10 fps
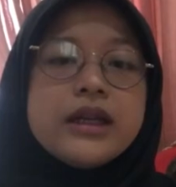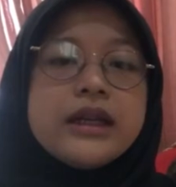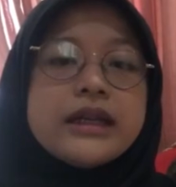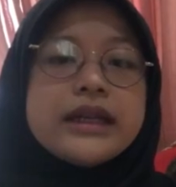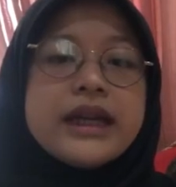
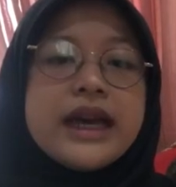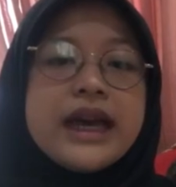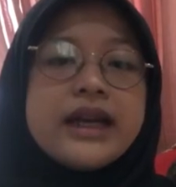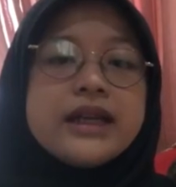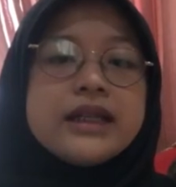
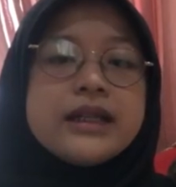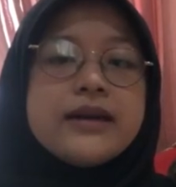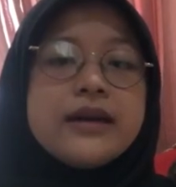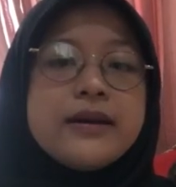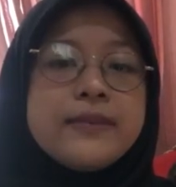Then,
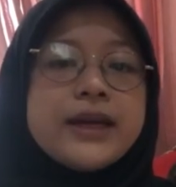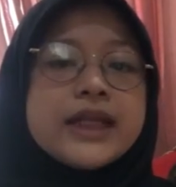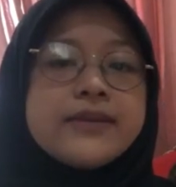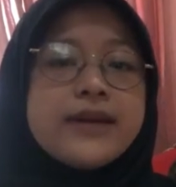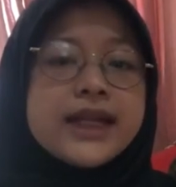
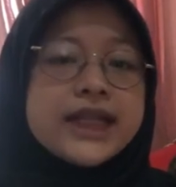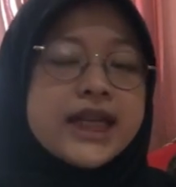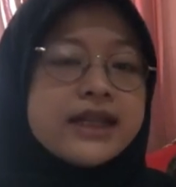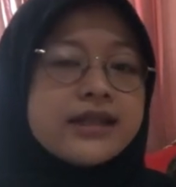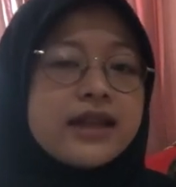
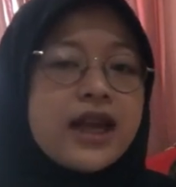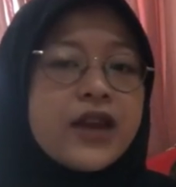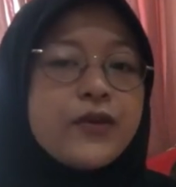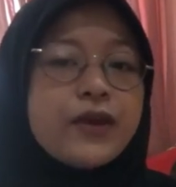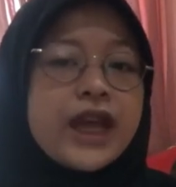mathematics
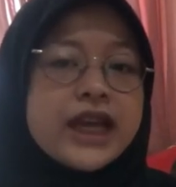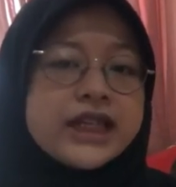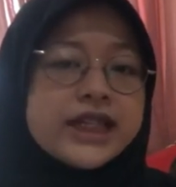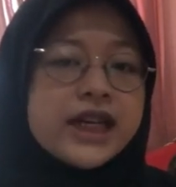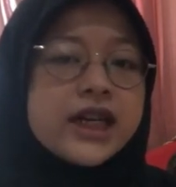
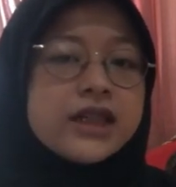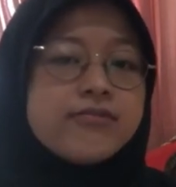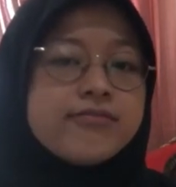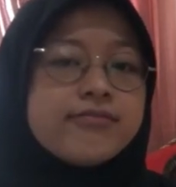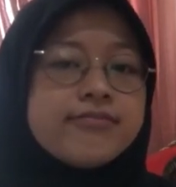
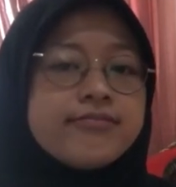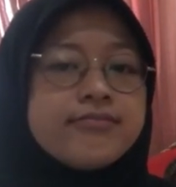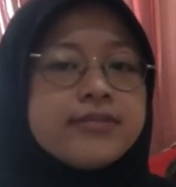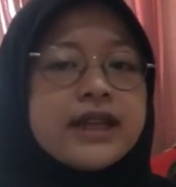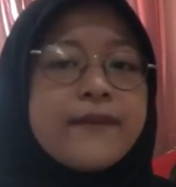
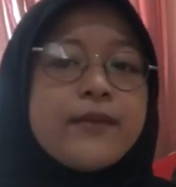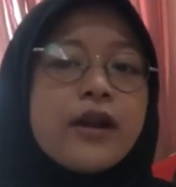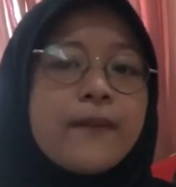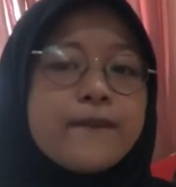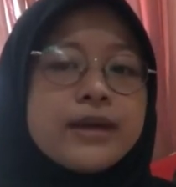education
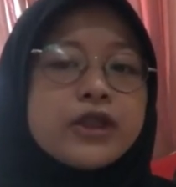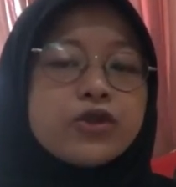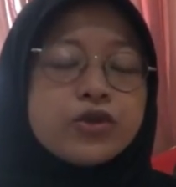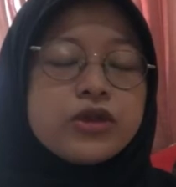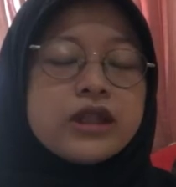
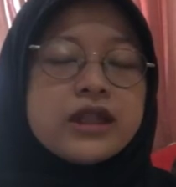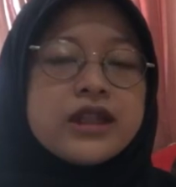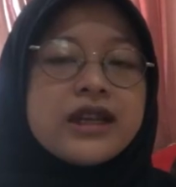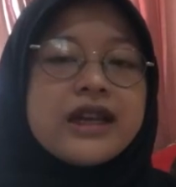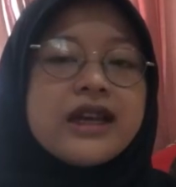development tool.
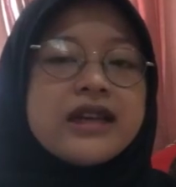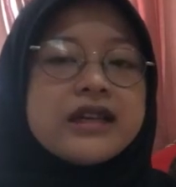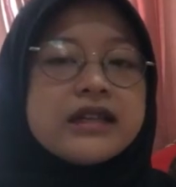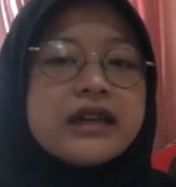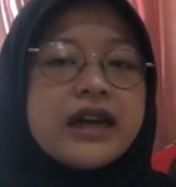
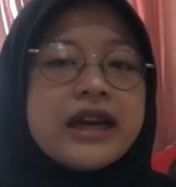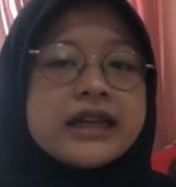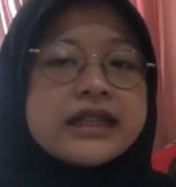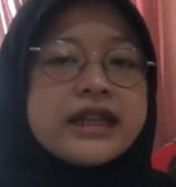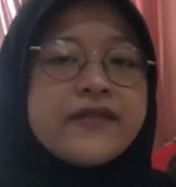
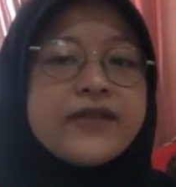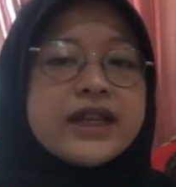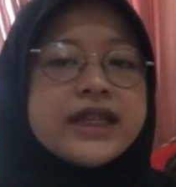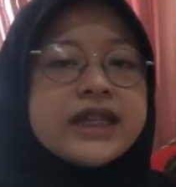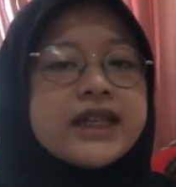As a
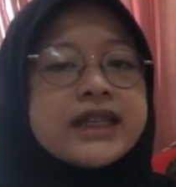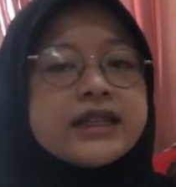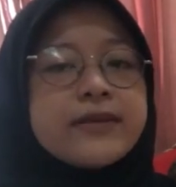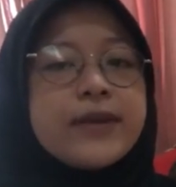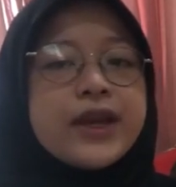definition,
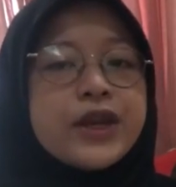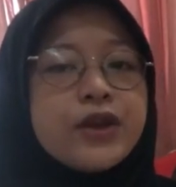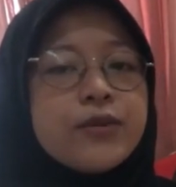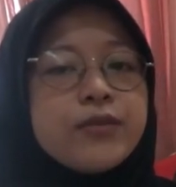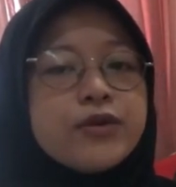is a
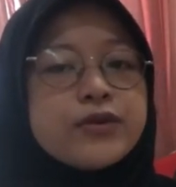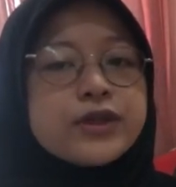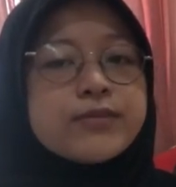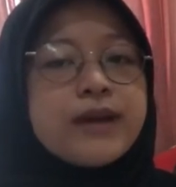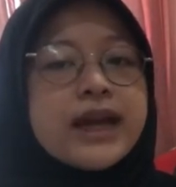medium
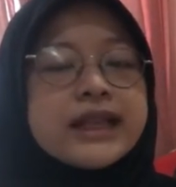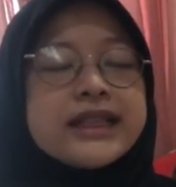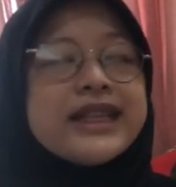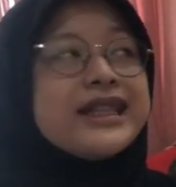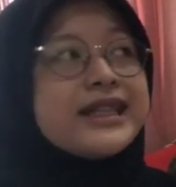used by
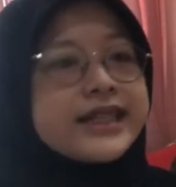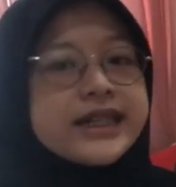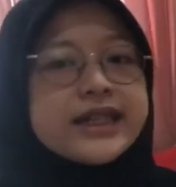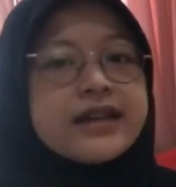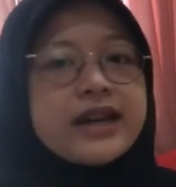
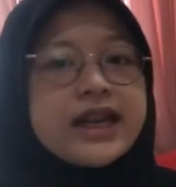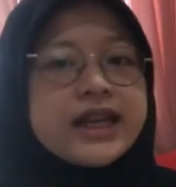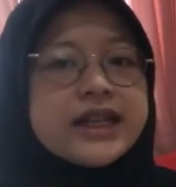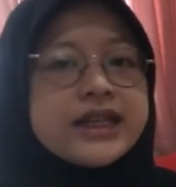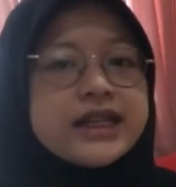teacher
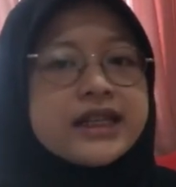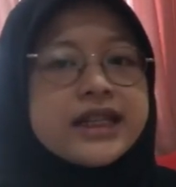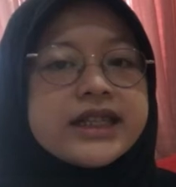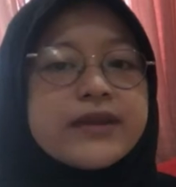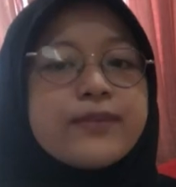in the
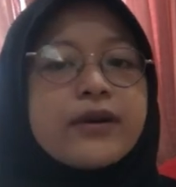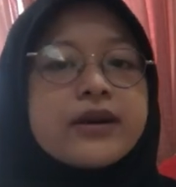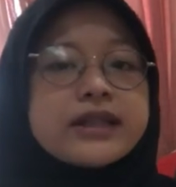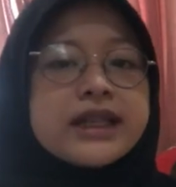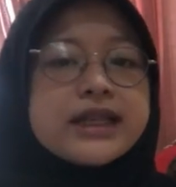teaching
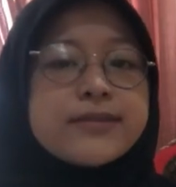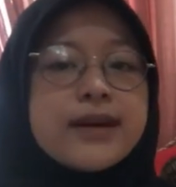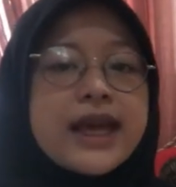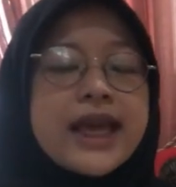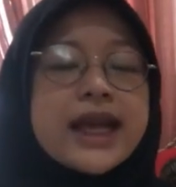process
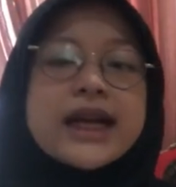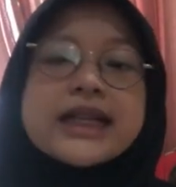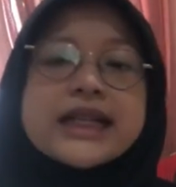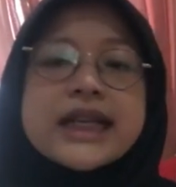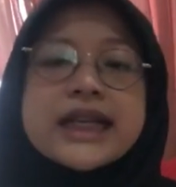by
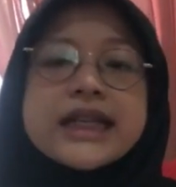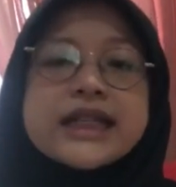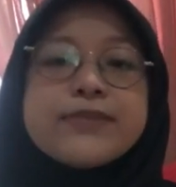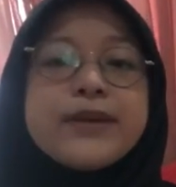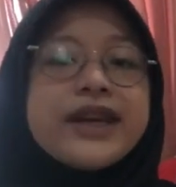increasing the
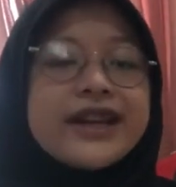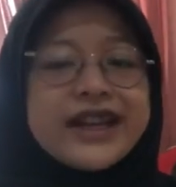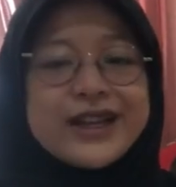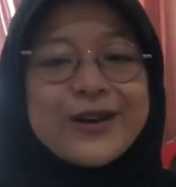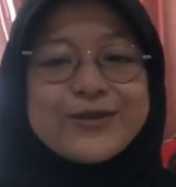
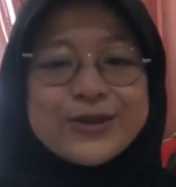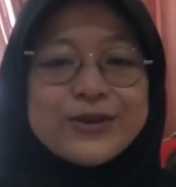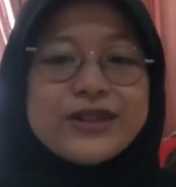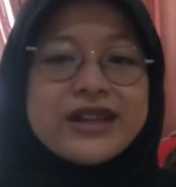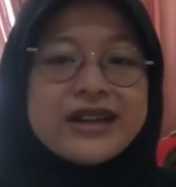spirit of
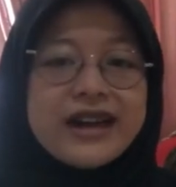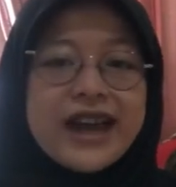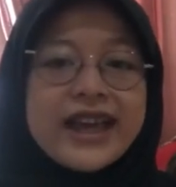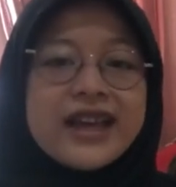student, right?